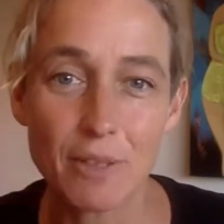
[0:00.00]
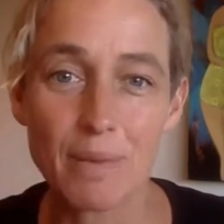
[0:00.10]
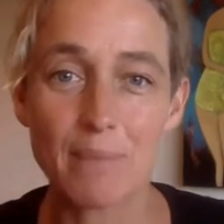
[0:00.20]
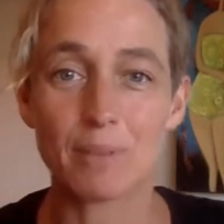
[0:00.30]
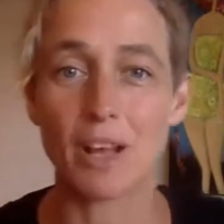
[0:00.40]
the
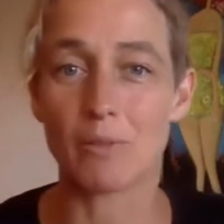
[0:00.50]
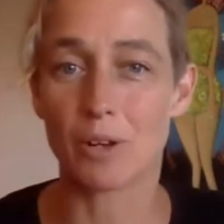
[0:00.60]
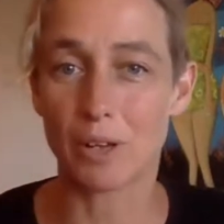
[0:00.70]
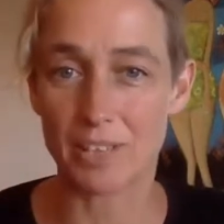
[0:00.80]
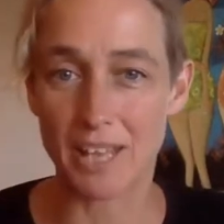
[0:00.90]
people I
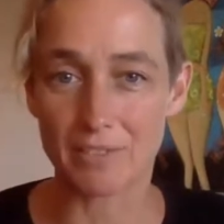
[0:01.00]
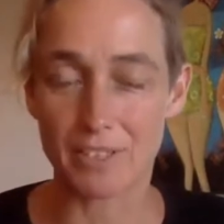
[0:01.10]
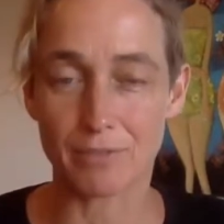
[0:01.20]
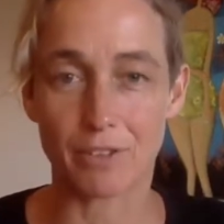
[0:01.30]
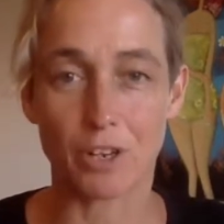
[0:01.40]
work with have
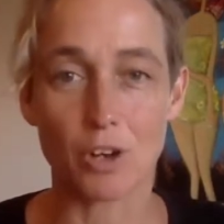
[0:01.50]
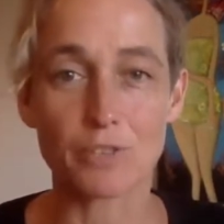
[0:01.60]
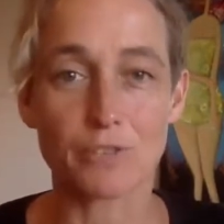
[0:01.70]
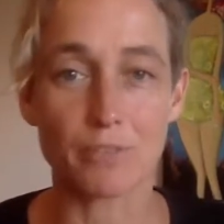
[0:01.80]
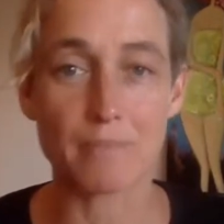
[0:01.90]
different
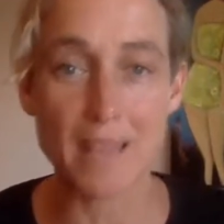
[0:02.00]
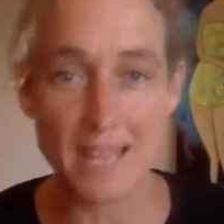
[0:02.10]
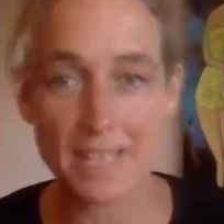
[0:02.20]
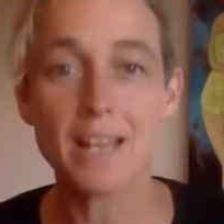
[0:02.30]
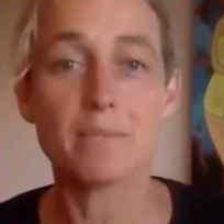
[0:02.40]
goals from
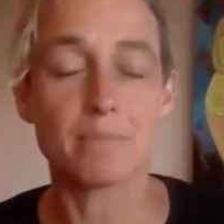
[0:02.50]
me